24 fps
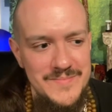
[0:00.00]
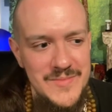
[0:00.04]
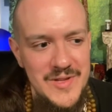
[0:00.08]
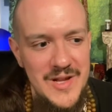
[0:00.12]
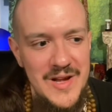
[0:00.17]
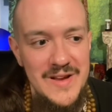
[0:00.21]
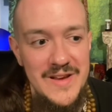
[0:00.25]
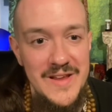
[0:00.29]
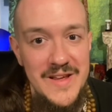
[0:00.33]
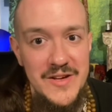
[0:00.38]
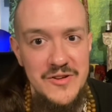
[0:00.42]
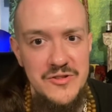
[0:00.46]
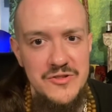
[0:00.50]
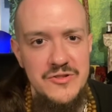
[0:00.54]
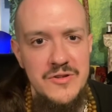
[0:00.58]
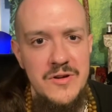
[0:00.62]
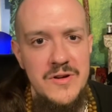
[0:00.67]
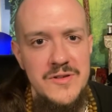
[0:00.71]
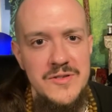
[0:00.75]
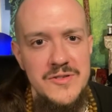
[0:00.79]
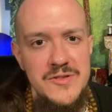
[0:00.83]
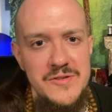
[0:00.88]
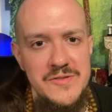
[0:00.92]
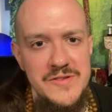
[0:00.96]
Kind of like
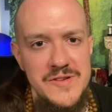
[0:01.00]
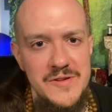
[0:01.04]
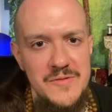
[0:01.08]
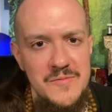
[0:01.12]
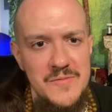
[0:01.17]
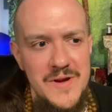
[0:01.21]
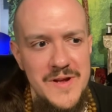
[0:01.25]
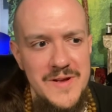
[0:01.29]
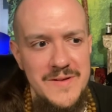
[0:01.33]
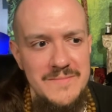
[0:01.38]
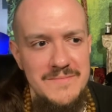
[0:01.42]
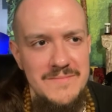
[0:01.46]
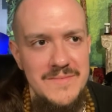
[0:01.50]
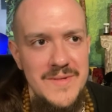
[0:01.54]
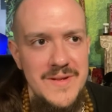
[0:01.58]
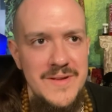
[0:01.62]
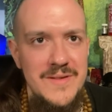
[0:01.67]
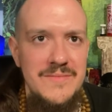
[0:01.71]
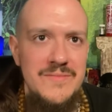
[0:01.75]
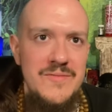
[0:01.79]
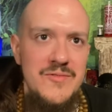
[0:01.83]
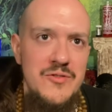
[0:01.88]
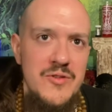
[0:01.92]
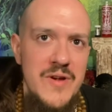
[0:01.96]
astrologers in a way,
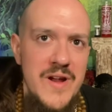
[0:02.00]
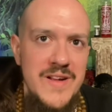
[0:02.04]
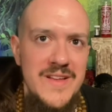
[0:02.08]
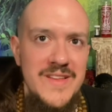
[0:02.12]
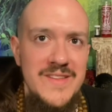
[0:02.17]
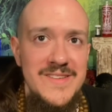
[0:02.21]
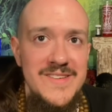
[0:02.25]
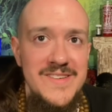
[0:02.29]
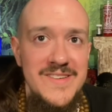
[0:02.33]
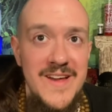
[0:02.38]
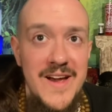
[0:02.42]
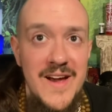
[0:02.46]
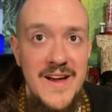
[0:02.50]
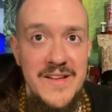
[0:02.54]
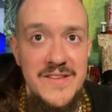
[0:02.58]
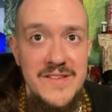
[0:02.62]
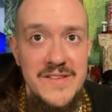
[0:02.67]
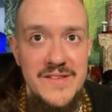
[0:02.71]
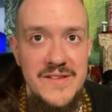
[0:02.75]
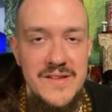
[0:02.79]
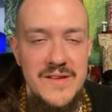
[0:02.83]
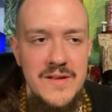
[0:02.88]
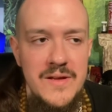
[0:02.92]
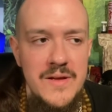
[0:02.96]
tracking the
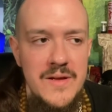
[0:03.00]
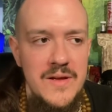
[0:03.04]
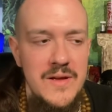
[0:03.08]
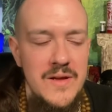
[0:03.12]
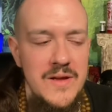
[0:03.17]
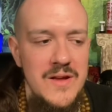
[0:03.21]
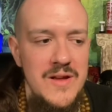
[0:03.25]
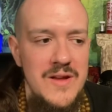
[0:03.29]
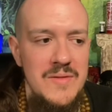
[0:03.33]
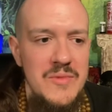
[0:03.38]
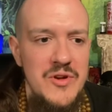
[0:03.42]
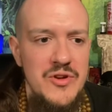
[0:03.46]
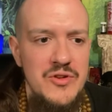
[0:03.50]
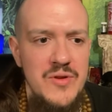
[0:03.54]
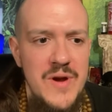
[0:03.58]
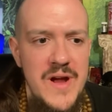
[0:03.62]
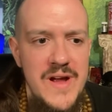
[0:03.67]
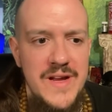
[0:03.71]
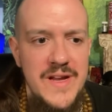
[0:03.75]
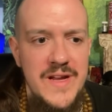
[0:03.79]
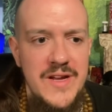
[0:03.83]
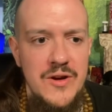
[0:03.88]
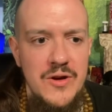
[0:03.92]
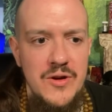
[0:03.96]
skies, but
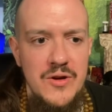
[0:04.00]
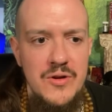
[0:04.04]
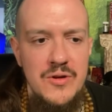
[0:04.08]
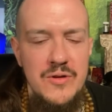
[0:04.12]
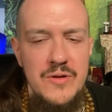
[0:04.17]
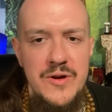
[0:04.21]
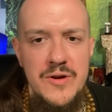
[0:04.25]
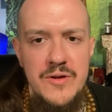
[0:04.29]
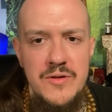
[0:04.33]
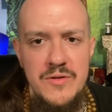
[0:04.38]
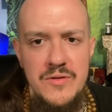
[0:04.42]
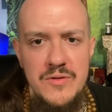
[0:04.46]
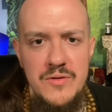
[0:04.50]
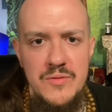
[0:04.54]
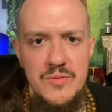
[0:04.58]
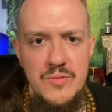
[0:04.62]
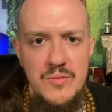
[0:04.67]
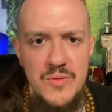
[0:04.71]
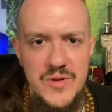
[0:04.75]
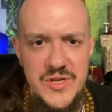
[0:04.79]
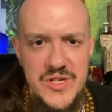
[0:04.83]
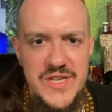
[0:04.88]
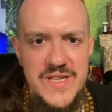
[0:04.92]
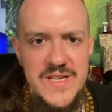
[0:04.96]
tracking her and her,
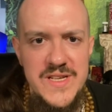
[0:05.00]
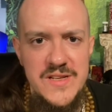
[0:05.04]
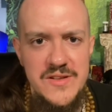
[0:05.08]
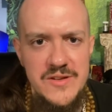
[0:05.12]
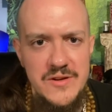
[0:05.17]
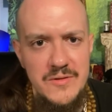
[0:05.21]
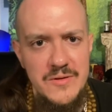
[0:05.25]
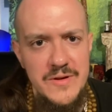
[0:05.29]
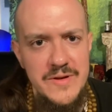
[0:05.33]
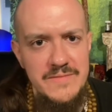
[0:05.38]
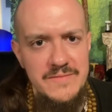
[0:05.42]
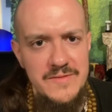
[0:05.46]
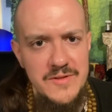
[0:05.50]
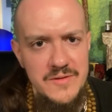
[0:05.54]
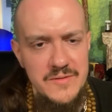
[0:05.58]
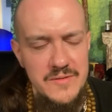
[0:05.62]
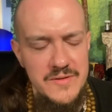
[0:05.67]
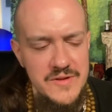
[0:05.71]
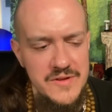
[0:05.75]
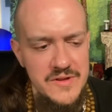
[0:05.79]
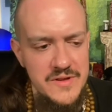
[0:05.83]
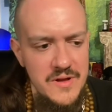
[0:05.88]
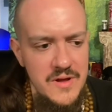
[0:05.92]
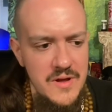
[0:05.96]
what she is, her
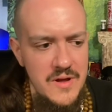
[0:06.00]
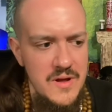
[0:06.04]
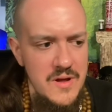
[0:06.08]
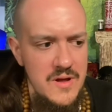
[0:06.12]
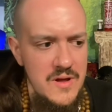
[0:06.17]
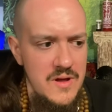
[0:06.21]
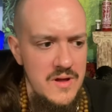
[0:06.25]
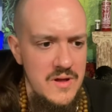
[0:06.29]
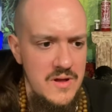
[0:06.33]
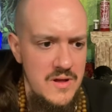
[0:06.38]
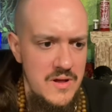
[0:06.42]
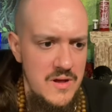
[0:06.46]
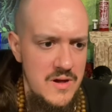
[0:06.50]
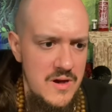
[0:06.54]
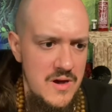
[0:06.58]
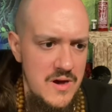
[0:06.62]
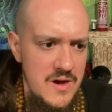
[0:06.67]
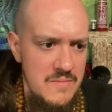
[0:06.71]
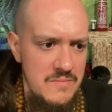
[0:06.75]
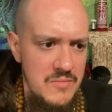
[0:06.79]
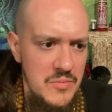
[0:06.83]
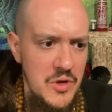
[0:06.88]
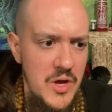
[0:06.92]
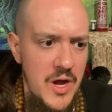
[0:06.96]
influence
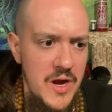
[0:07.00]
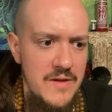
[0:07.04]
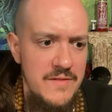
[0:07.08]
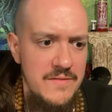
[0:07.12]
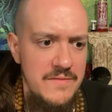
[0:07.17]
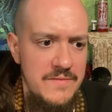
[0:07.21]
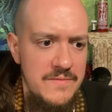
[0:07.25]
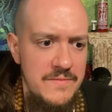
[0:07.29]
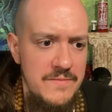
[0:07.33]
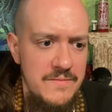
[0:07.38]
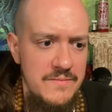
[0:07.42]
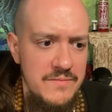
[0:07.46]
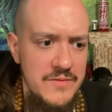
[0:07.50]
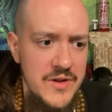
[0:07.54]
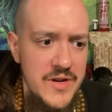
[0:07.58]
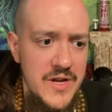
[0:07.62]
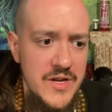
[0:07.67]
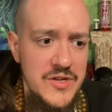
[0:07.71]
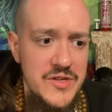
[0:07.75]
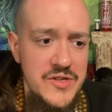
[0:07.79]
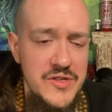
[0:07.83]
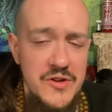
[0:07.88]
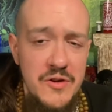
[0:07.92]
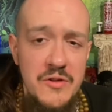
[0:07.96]
um, a lot of
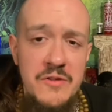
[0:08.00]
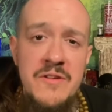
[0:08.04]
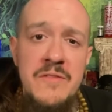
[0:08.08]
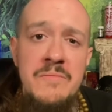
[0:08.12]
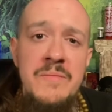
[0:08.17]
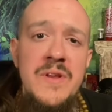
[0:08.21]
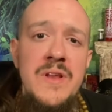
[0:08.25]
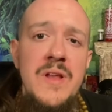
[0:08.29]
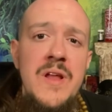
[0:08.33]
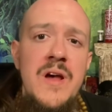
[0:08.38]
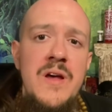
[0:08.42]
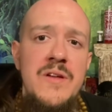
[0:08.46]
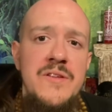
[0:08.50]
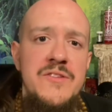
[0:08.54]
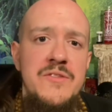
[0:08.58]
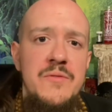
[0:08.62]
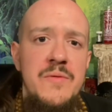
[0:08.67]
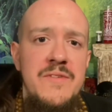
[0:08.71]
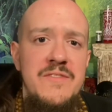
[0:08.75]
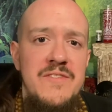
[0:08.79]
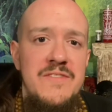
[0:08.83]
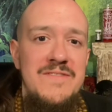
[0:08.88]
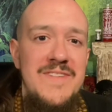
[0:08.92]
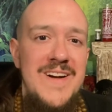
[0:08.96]
connections to Odin have been lost, so we
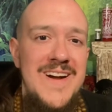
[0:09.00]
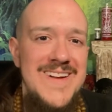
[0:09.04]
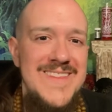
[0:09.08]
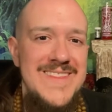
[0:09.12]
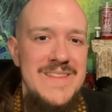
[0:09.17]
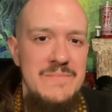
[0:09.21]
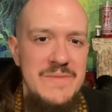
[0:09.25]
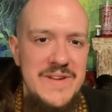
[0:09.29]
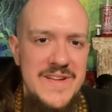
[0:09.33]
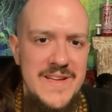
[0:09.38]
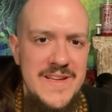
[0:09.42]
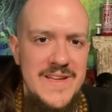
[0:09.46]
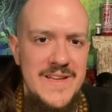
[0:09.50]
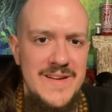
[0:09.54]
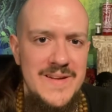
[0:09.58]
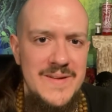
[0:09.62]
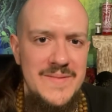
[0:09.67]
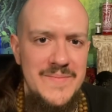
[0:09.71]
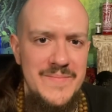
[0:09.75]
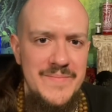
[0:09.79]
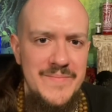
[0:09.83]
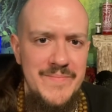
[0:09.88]
have to find them again.